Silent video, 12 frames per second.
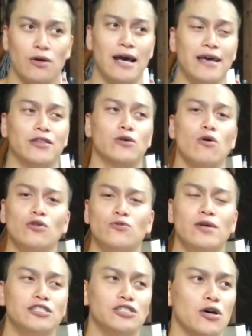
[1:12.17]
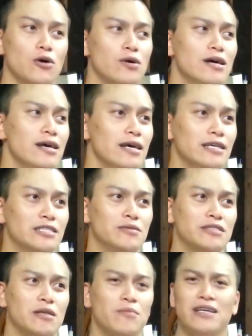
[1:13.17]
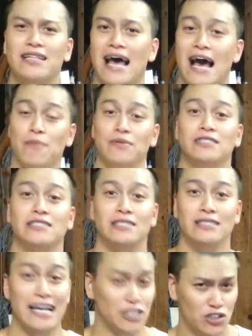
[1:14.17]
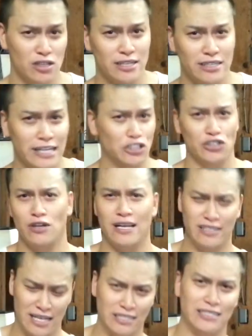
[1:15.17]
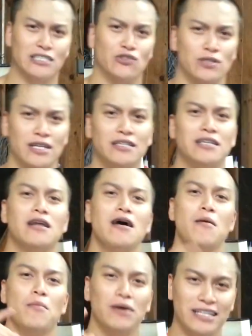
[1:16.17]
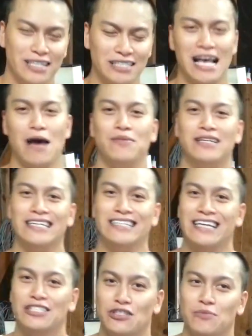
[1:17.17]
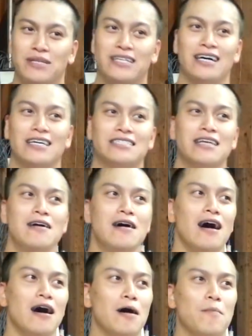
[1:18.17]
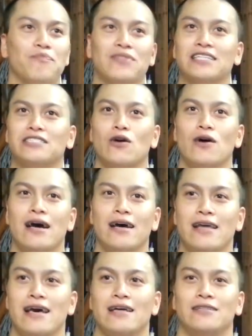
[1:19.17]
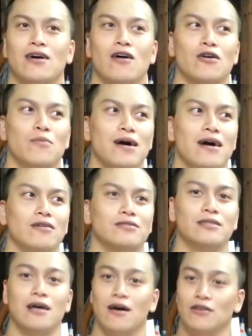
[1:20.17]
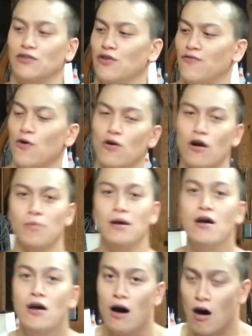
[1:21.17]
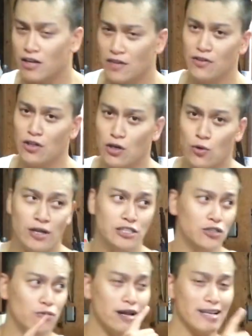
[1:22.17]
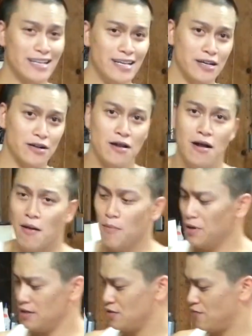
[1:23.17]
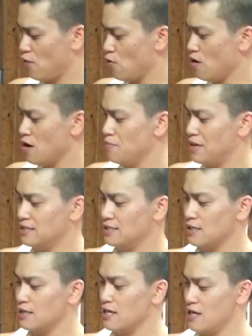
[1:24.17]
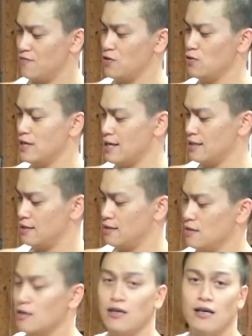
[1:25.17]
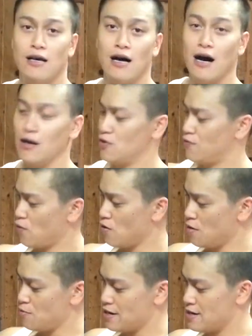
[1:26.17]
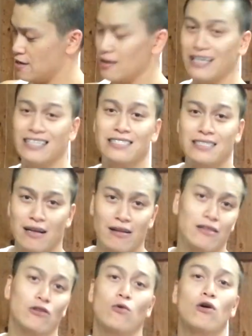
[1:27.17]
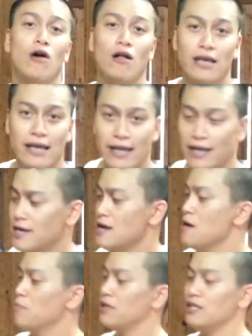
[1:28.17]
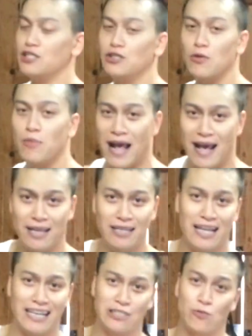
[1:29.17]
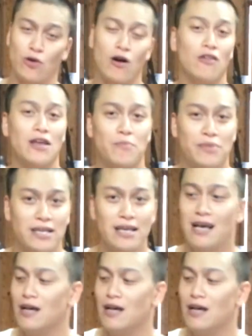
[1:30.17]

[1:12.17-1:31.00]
And the golden ratio is something that happens naturally in nature. And yes, that's redundant, but it does happen in nature because let's go ahead and talk about your forearm. I'll give you the equation right here, but the forearm basically, if you get your forearm right here is, we'll call that A, plus your hand, we'll call that B.